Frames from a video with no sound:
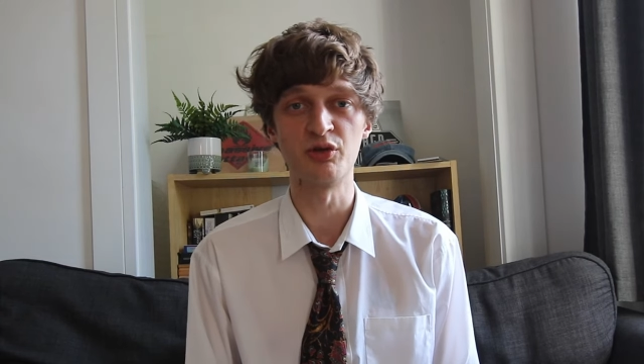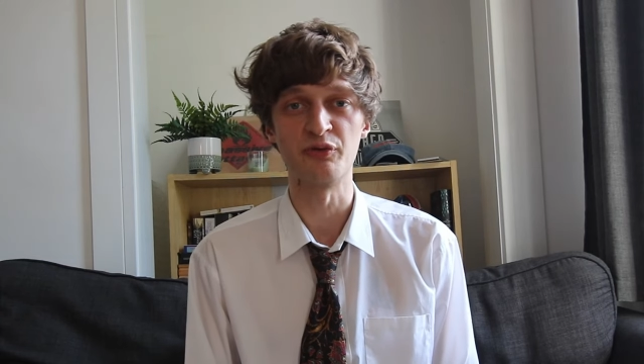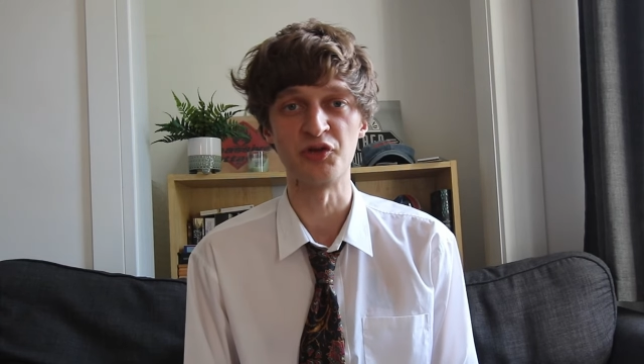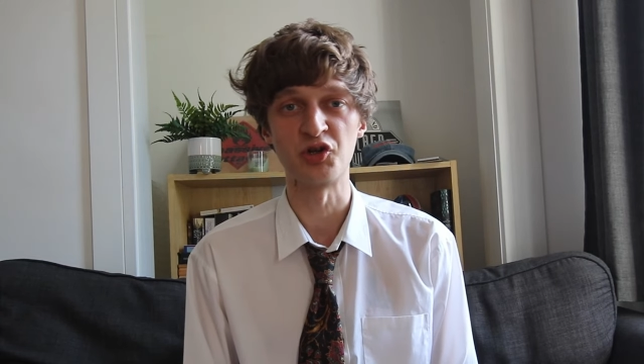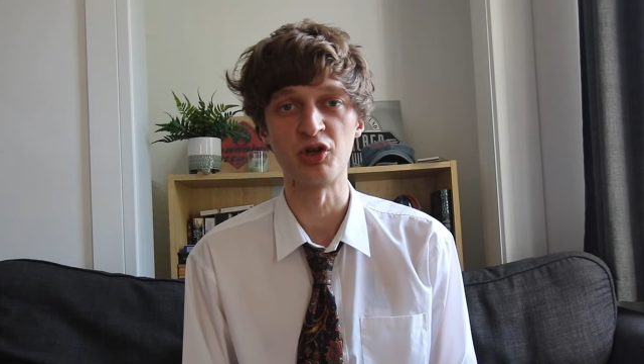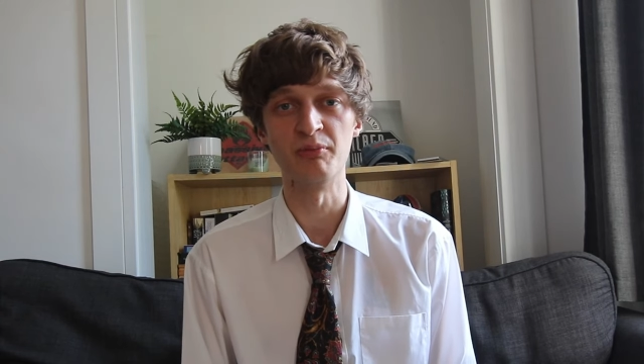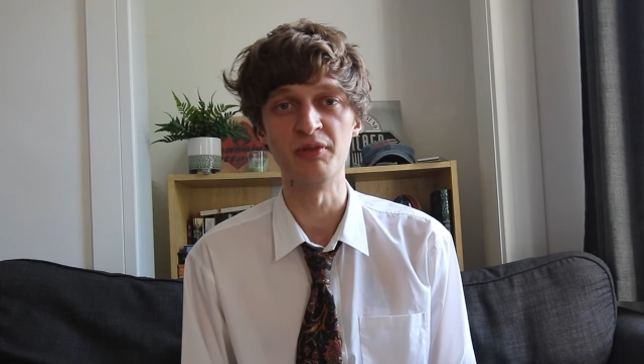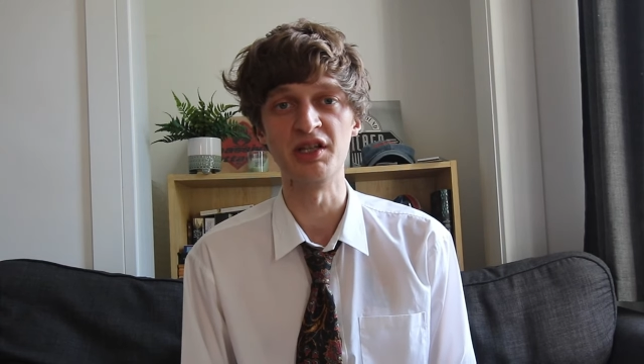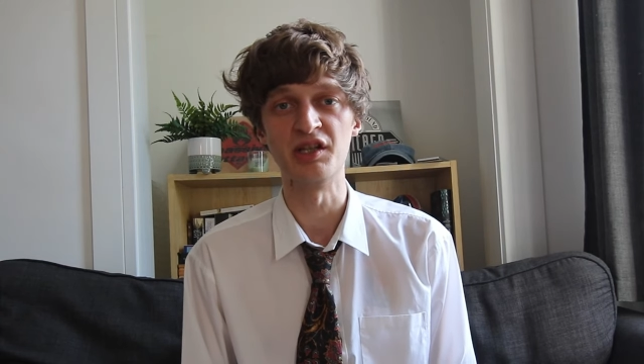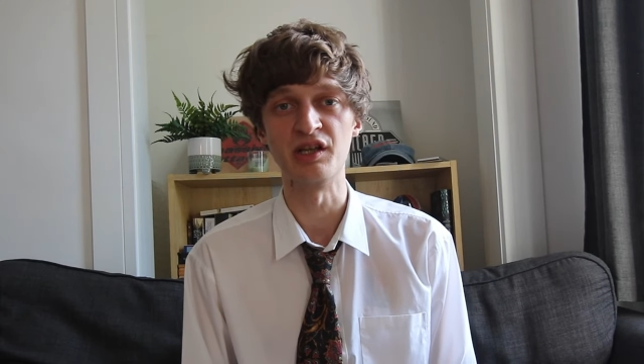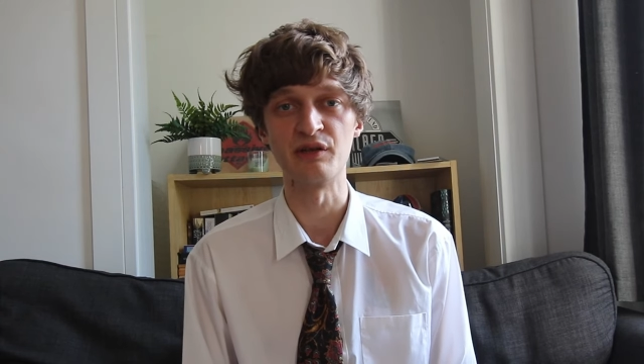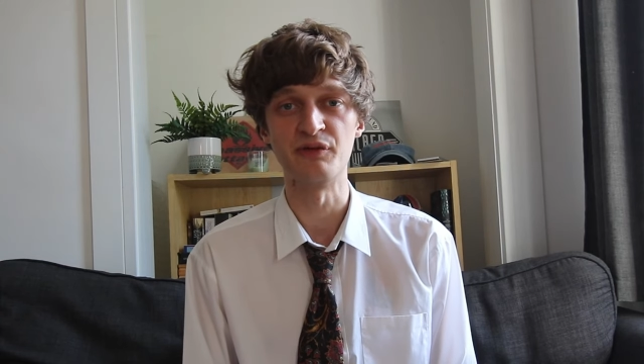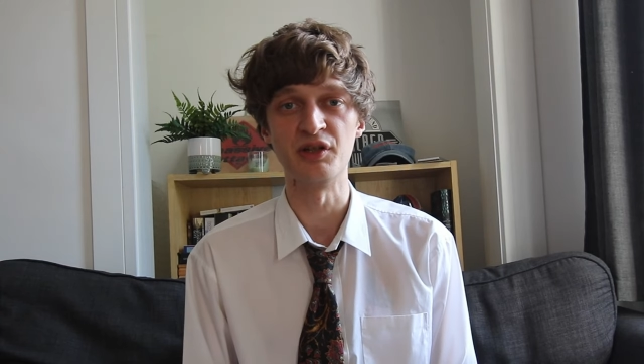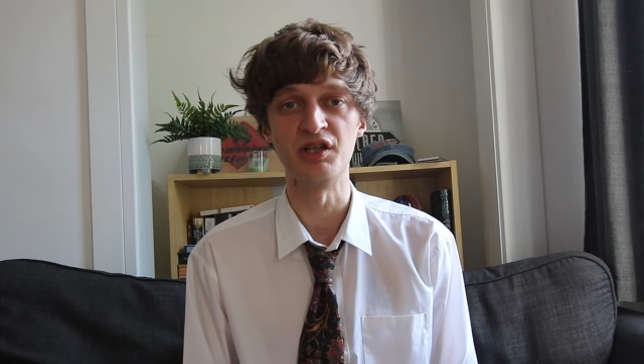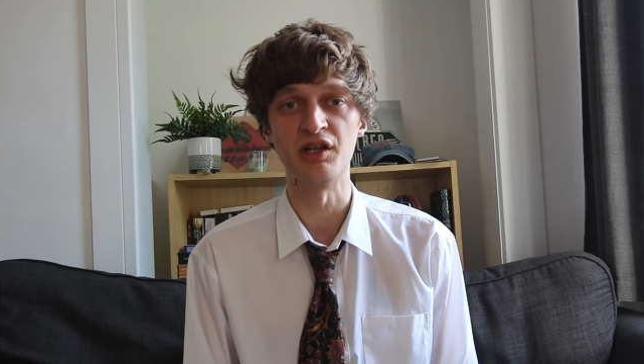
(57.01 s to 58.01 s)
of a
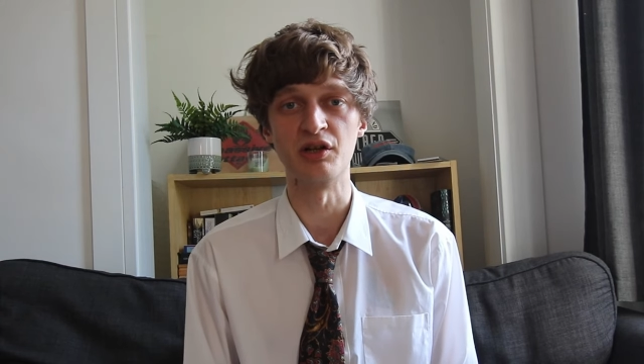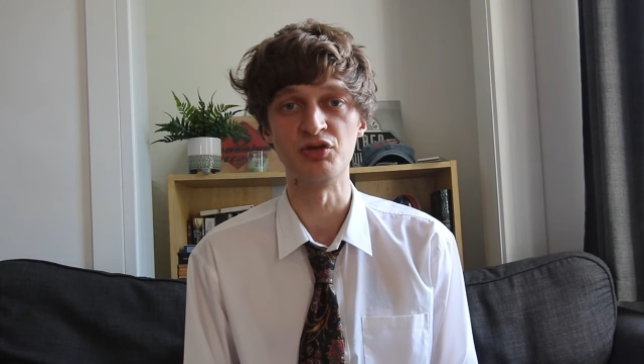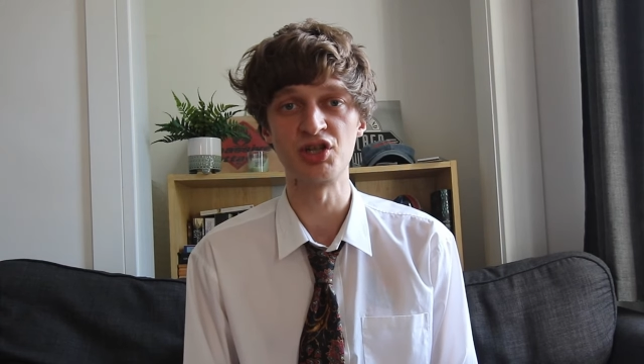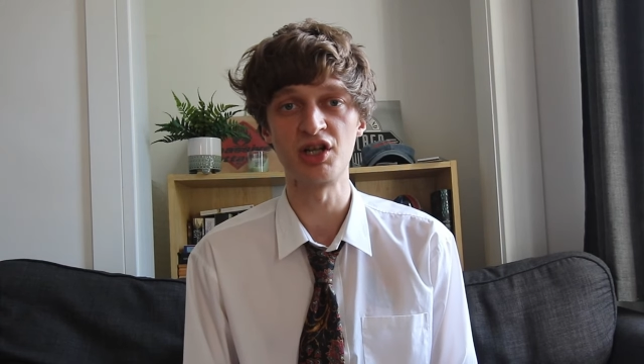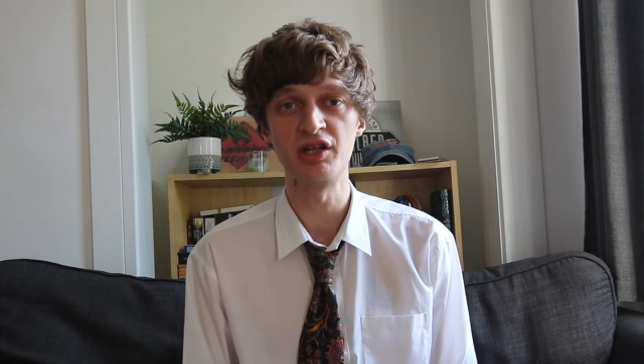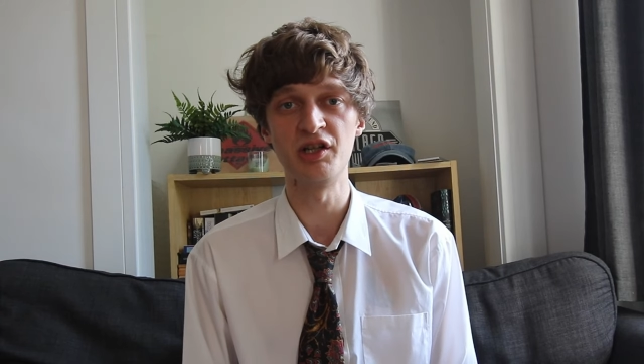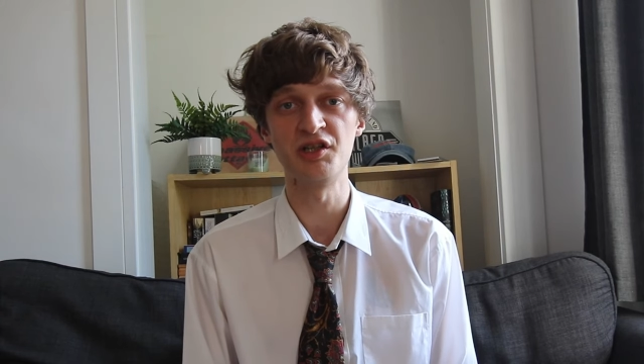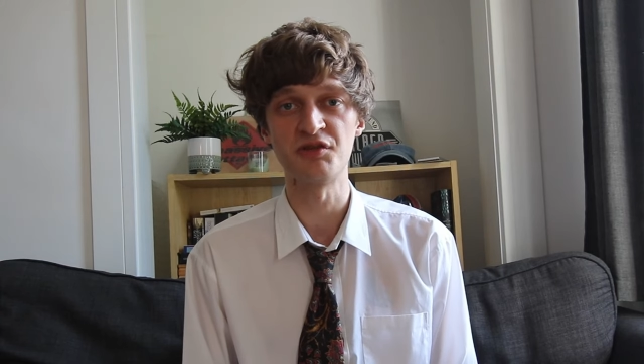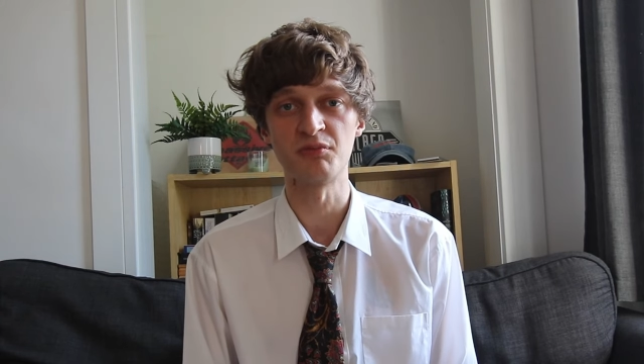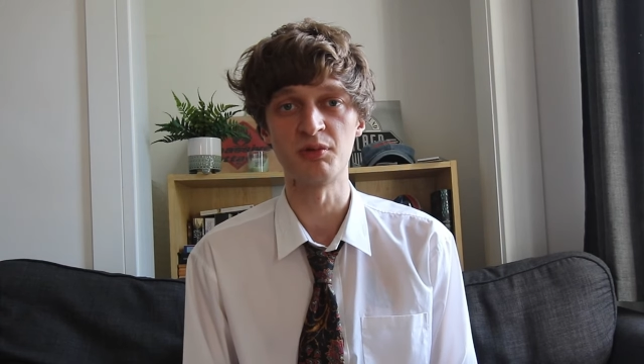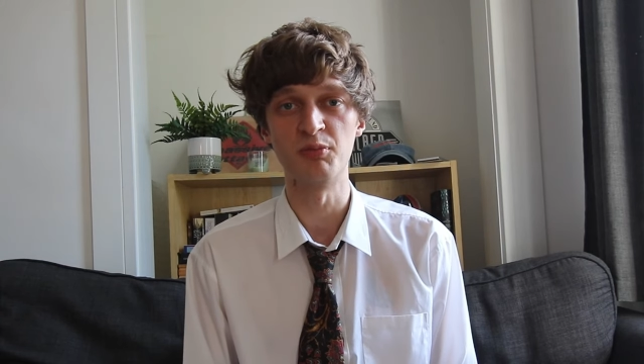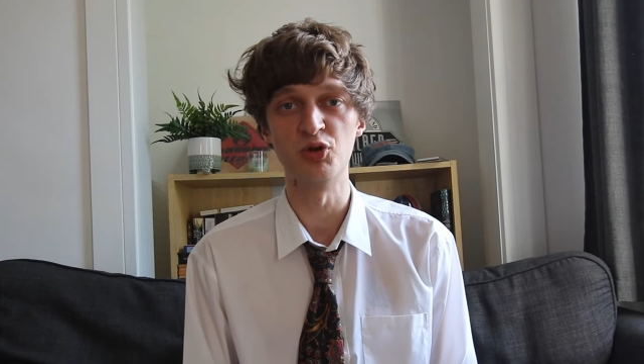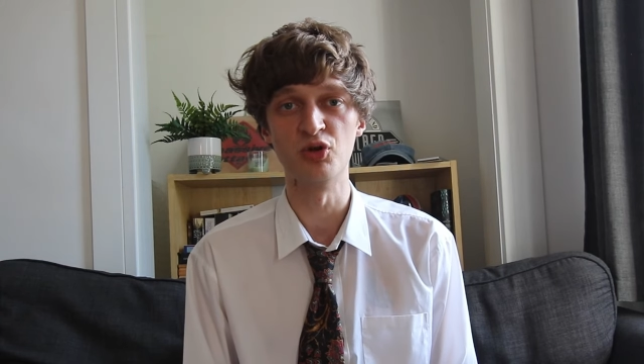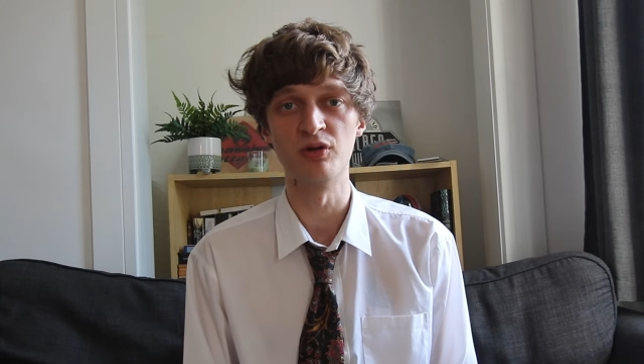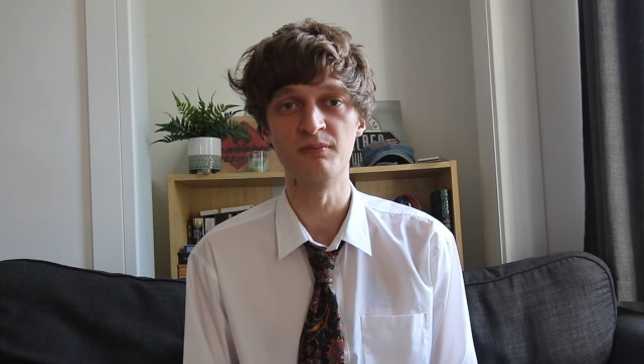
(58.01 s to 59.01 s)
comedic video journalism
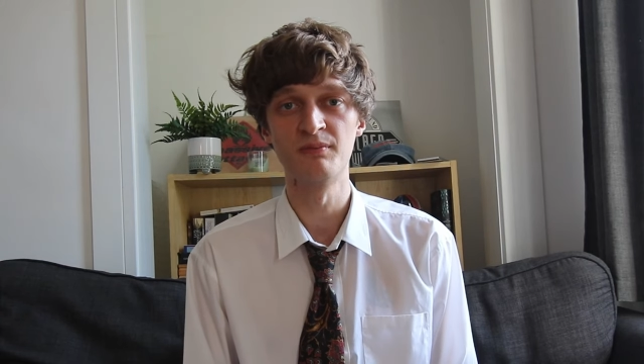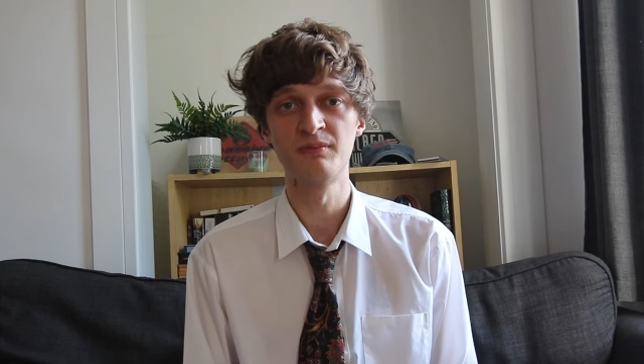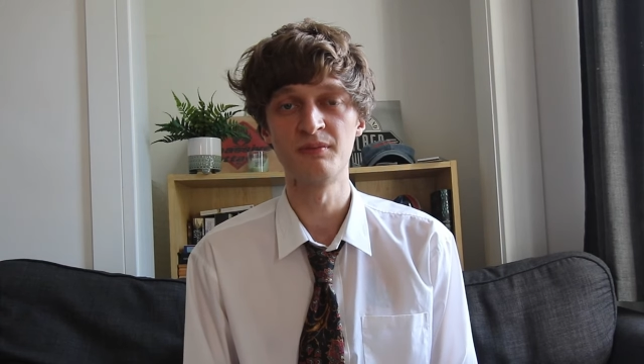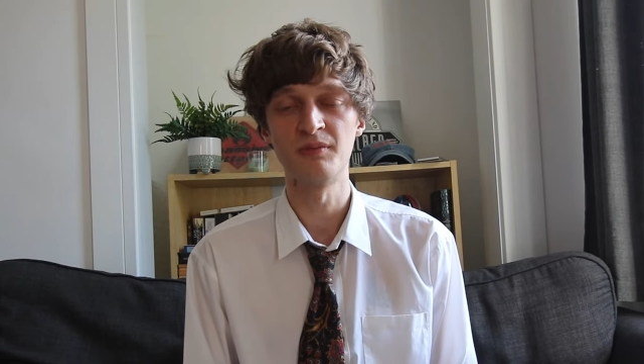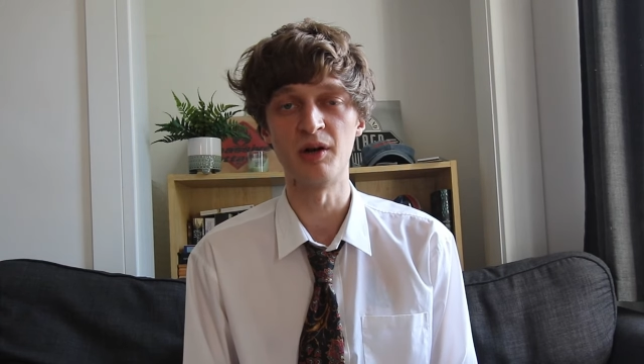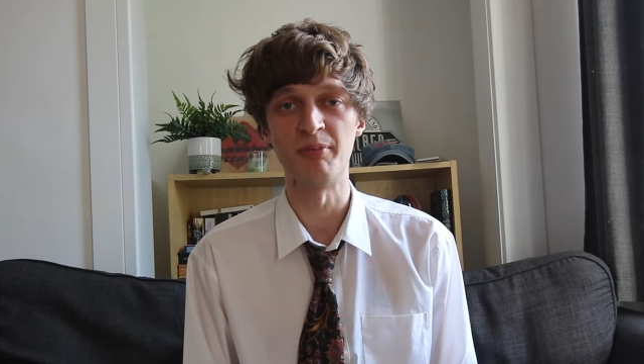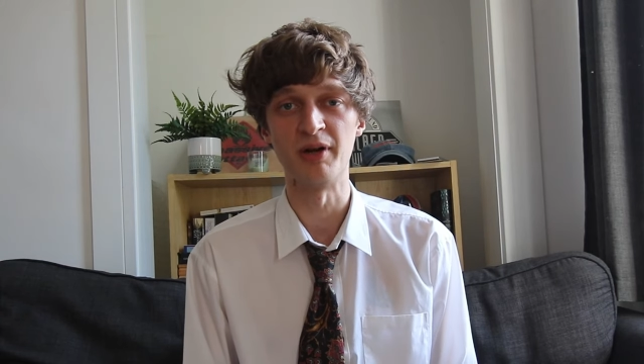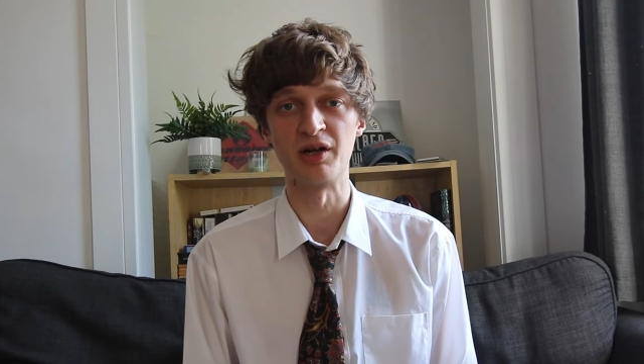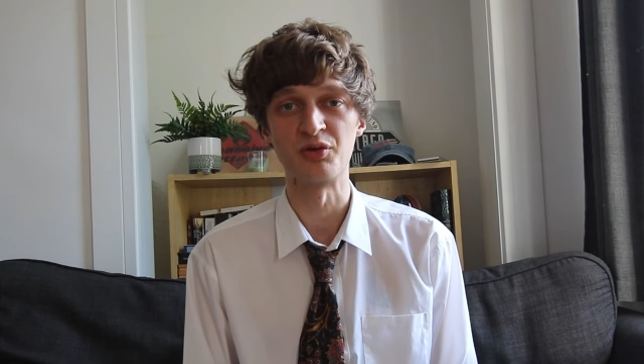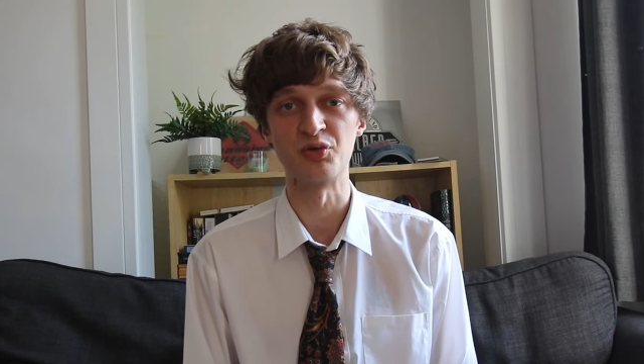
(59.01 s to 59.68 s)
report about